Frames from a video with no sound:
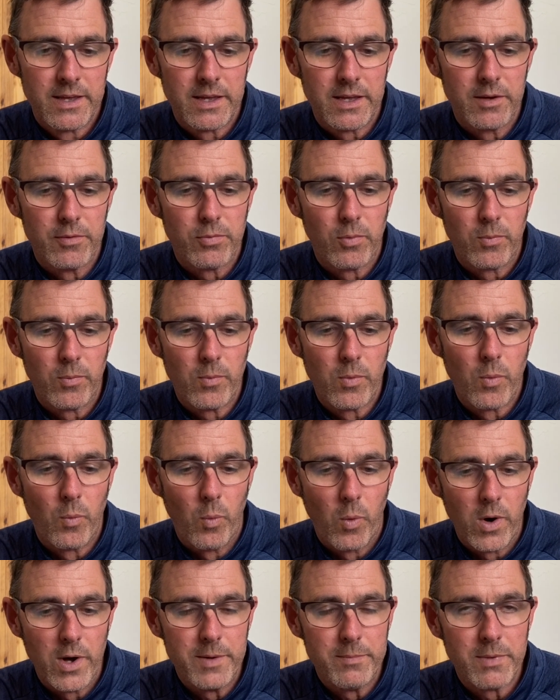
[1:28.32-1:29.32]
If
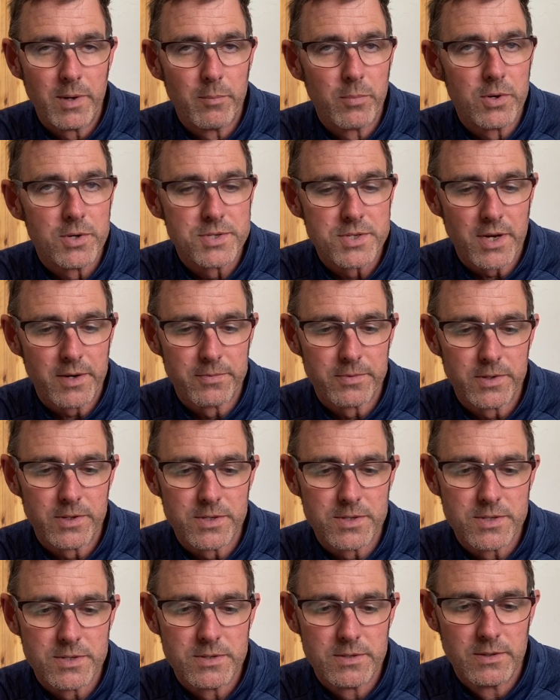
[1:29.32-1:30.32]
one member
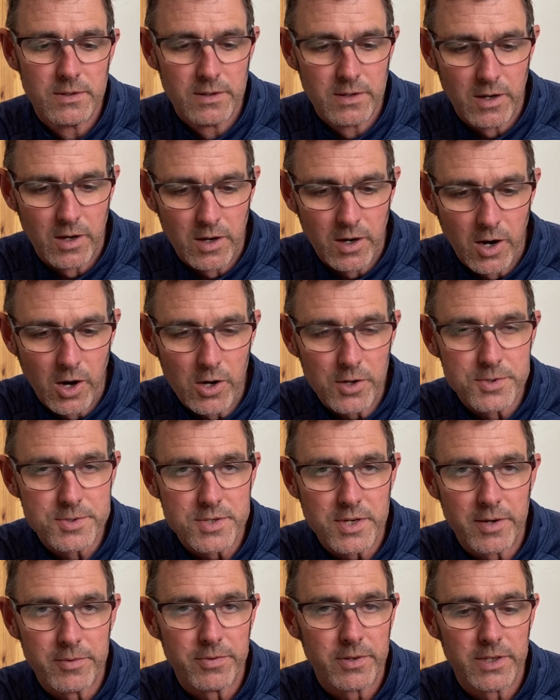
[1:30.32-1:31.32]
suffers, all
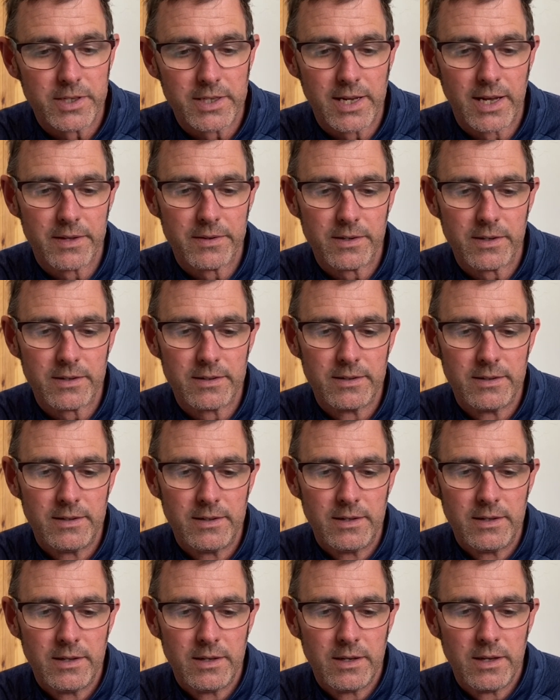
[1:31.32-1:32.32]
suffer together.
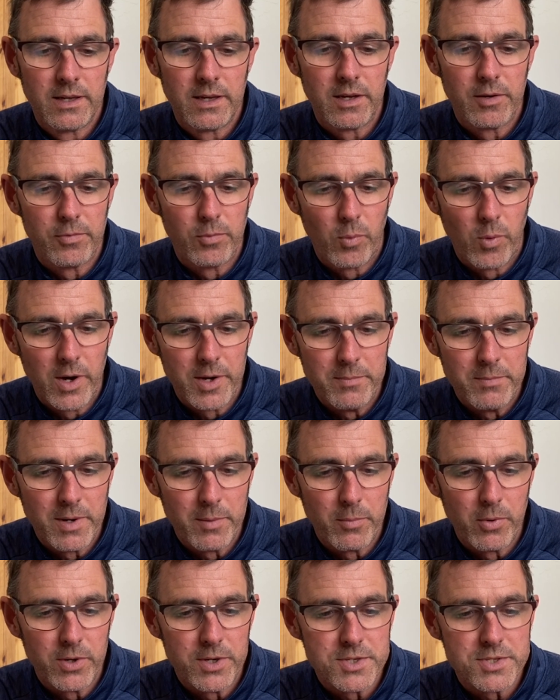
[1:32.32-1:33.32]
If one
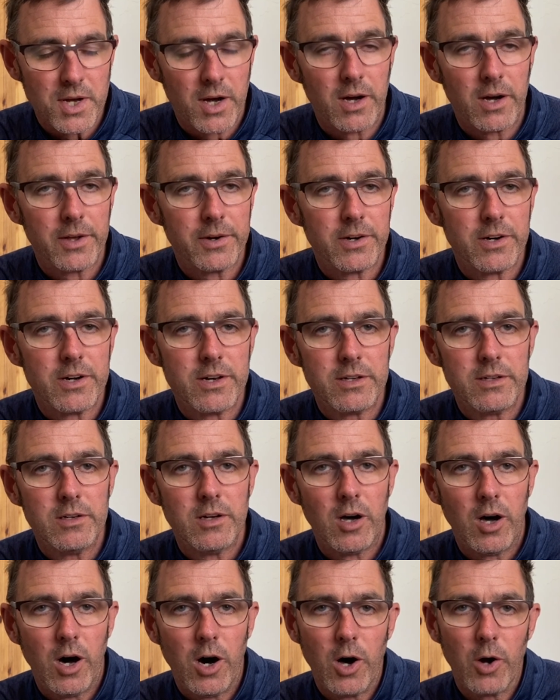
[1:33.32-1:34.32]
member is honored,
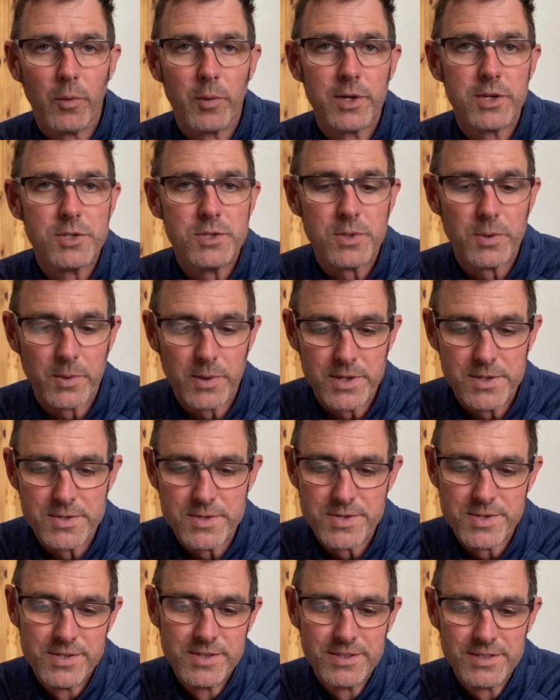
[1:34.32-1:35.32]
all
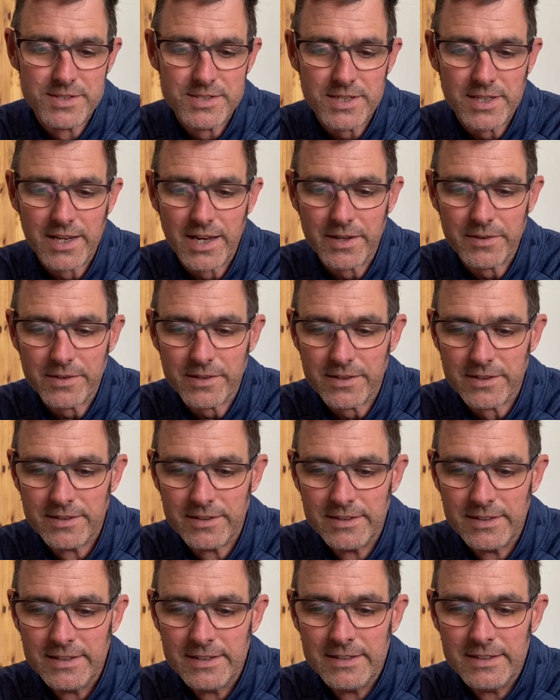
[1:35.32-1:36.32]
rejoice together.
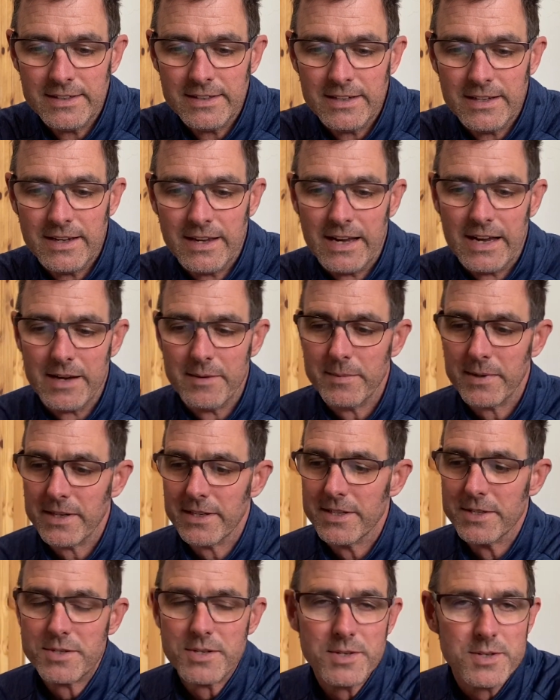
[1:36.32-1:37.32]
I mean,
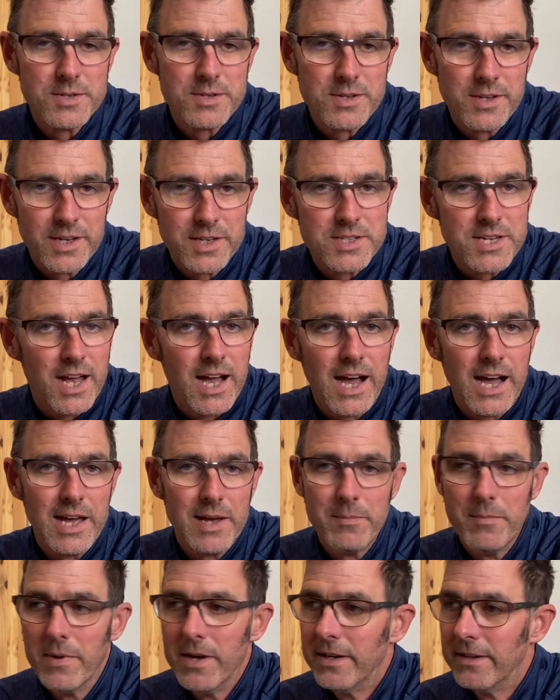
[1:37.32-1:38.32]
this is a
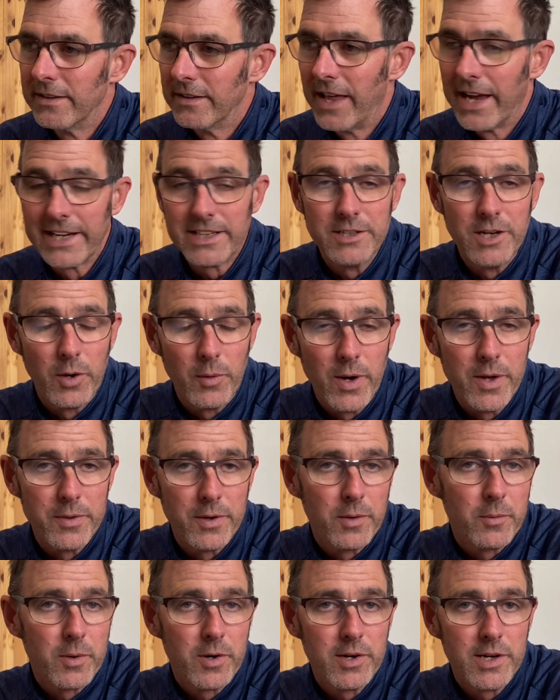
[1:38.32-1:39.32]
time like no
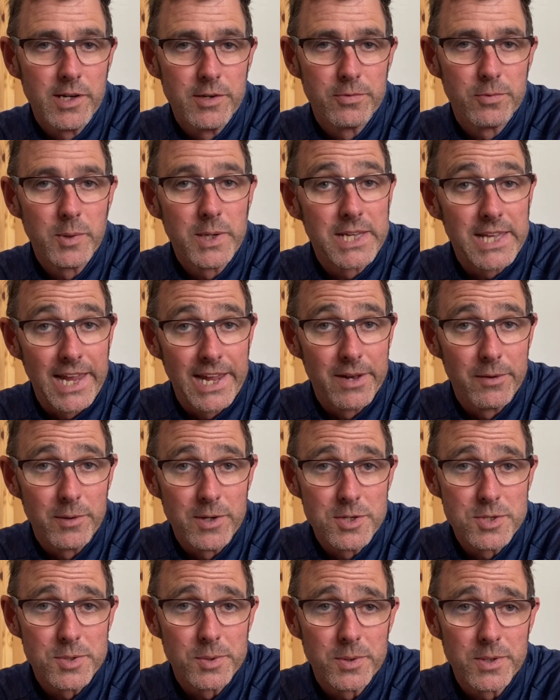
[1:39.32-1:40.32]
other where if we can
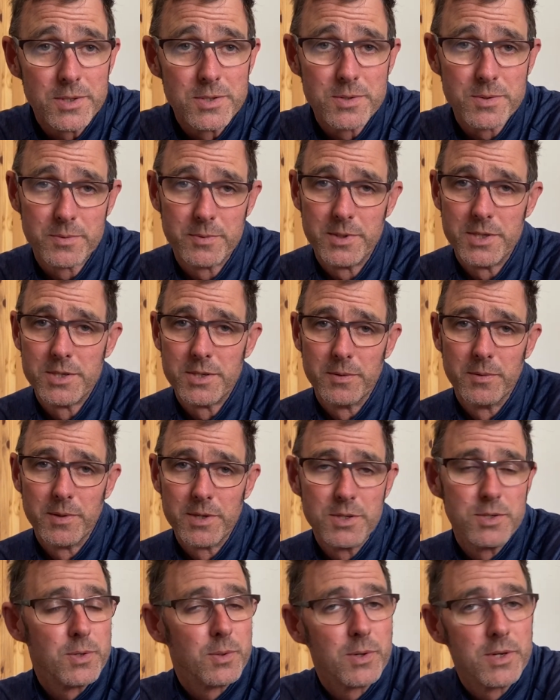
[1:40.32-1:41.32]
rejoice, we should
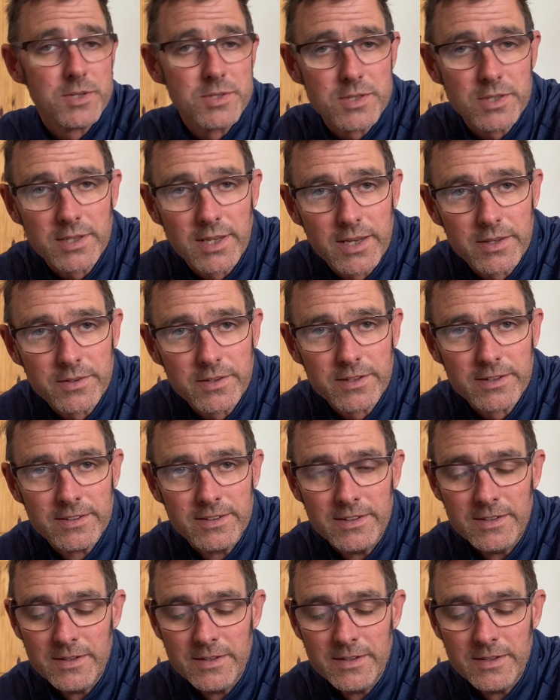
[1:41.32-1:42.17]
rejoice together.